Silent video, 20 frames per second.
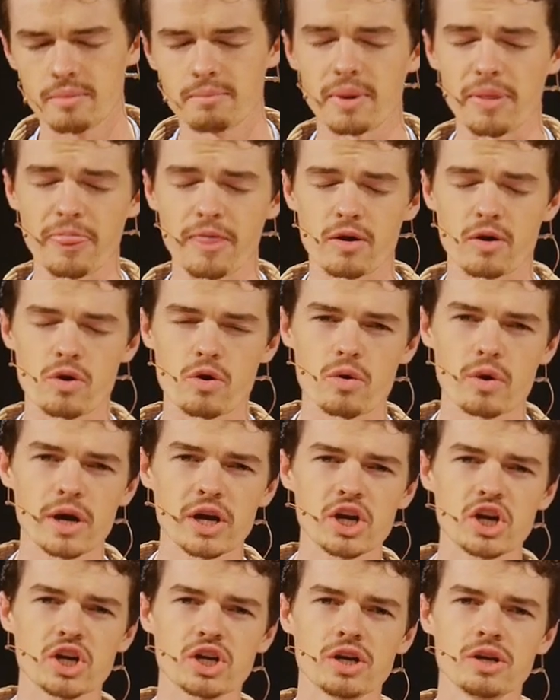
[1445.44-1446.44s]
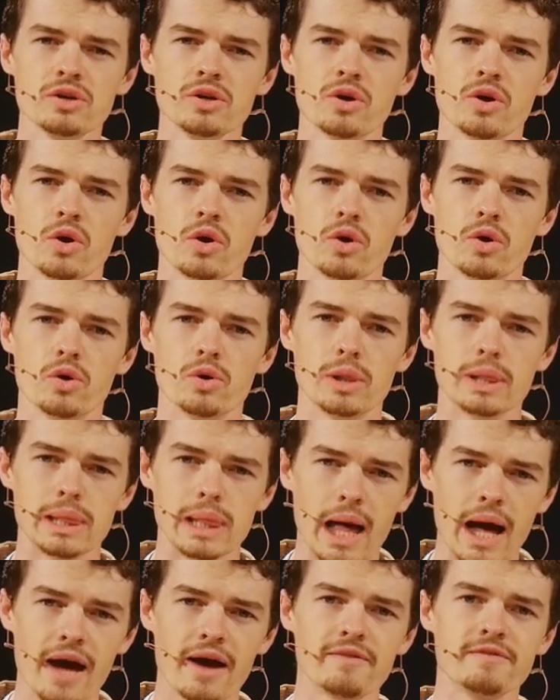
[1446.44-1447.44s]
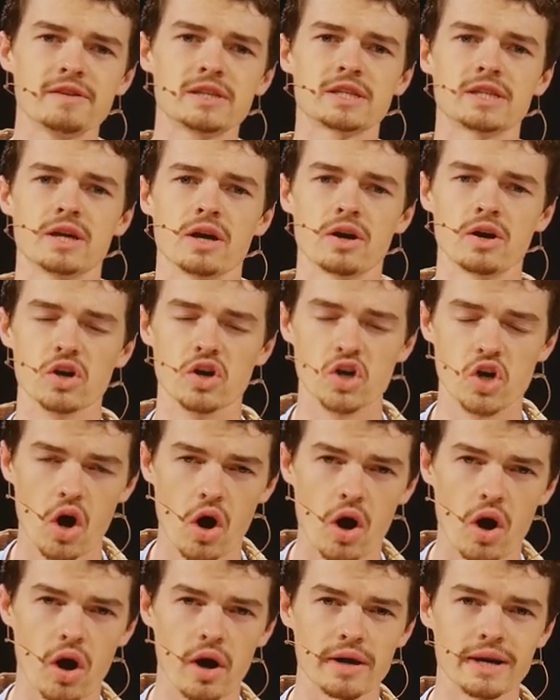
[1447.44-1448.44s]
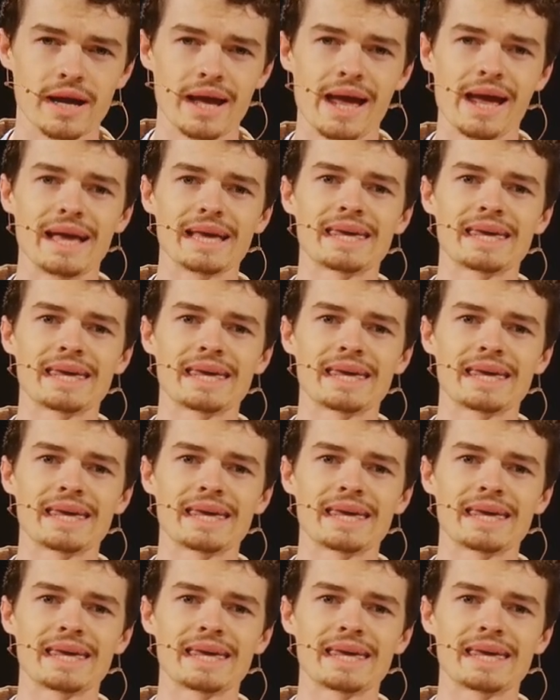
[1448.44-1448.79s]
But the Christian who loves God